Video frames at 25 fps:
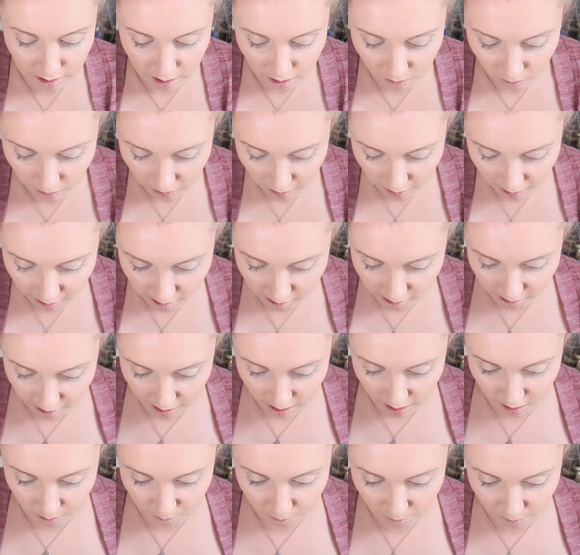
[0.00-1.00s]
let's quickly go
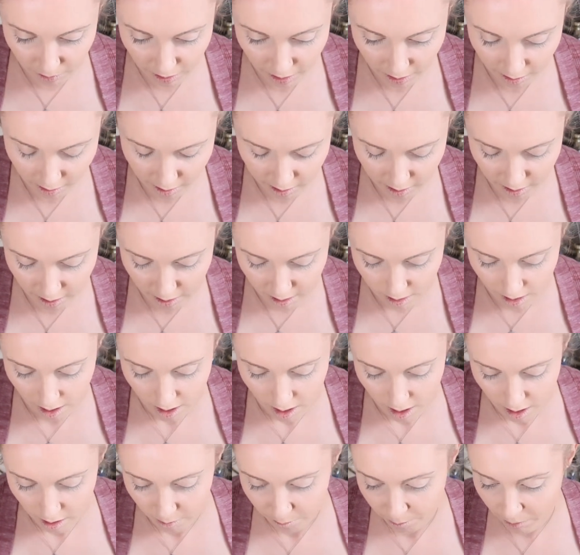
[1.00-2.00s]
ahead and apply
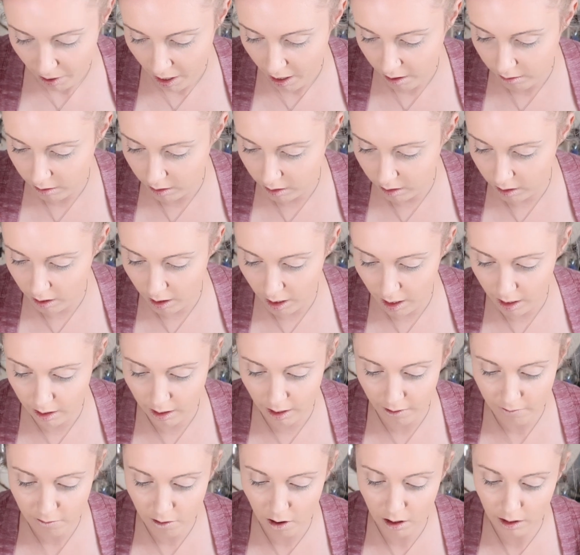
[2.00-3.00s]
powder,
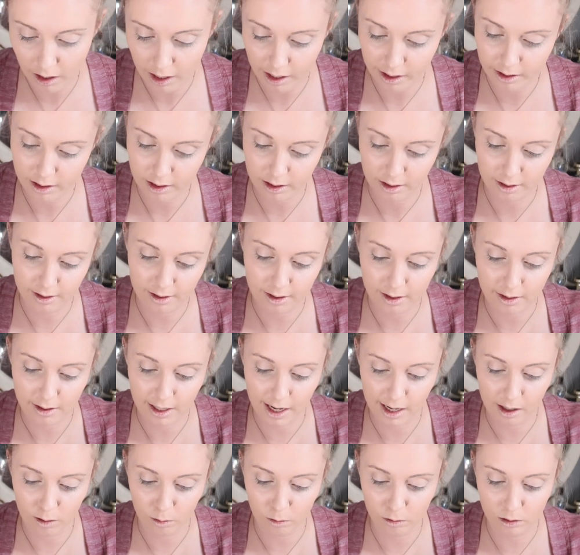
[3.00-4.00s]
and I've got Essence
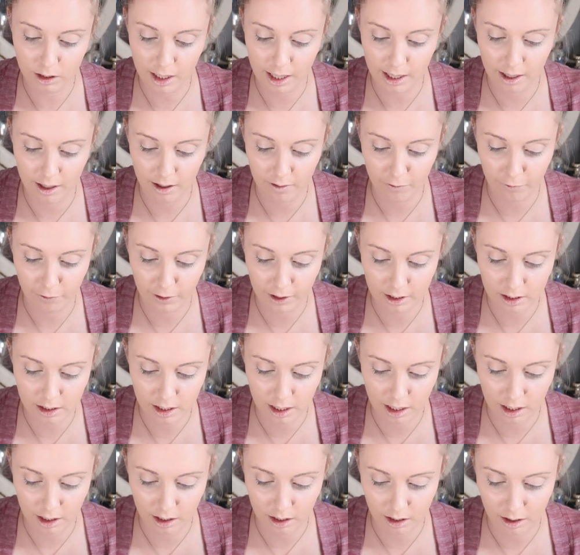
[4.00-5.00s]
Stay All Day
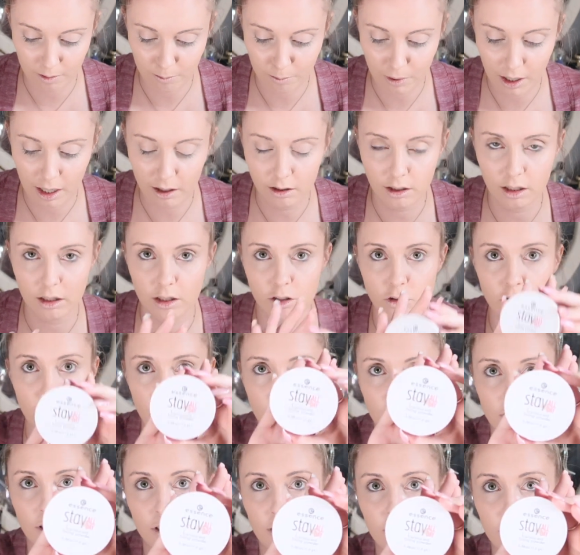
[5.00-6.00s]
Fixing Powder, the
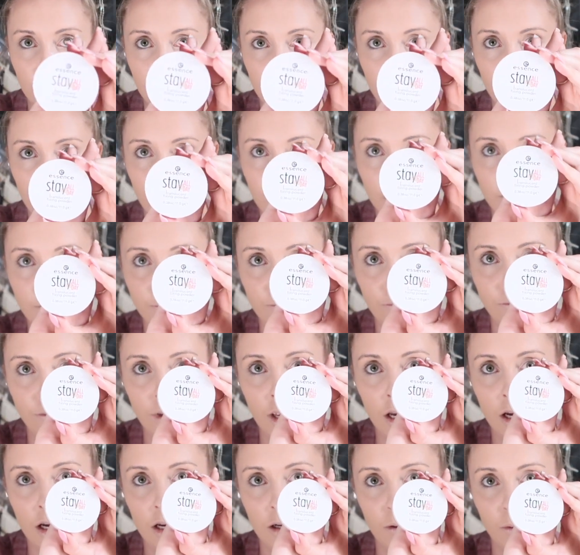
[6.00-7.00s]
translucent one,
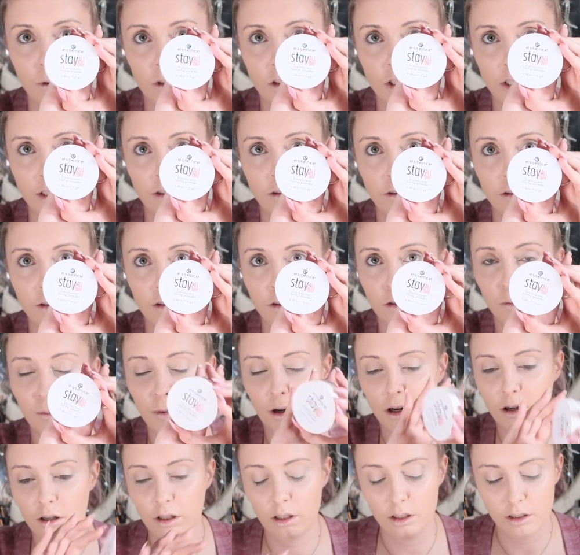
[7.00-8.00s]
which I know is
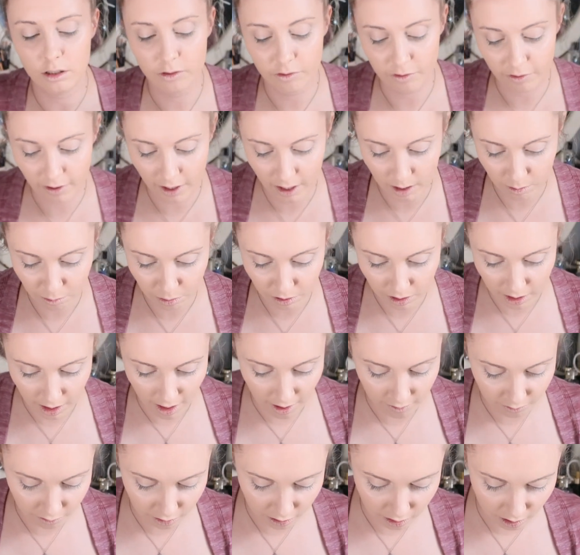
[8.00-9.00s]
super hard to find, but they
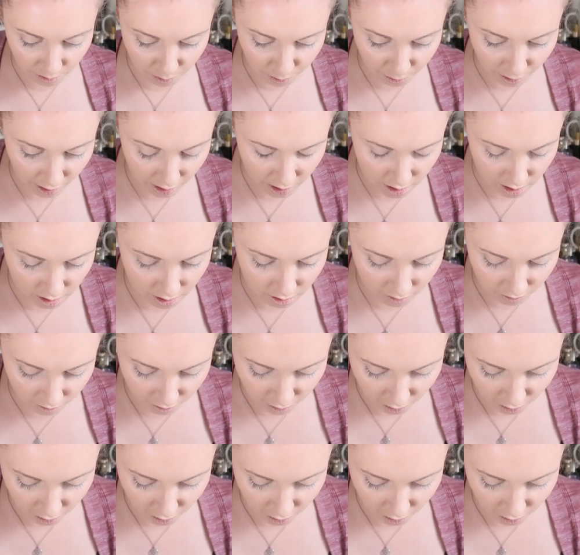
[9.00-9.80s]
have got the pressed